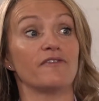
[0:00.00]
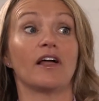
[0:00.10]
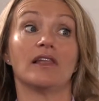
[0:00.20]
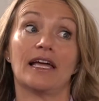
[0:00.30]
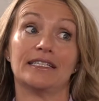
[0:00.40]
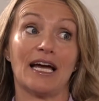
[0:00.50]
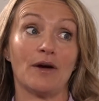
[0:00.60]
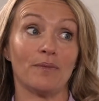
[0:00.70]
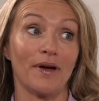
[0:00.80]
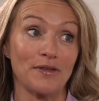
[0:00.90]
felt let
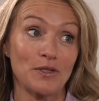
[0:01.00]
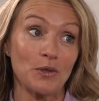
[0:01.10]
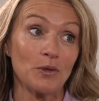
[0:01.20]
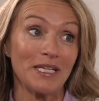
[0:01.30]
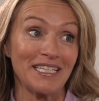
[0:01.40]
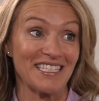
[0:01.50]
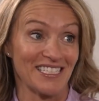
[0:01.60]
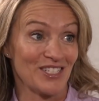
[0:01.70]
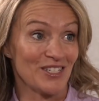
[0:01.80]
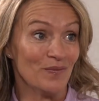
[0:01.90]
down by the schooling
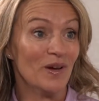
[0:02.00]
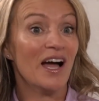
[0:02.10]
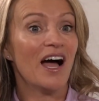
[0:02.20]
system,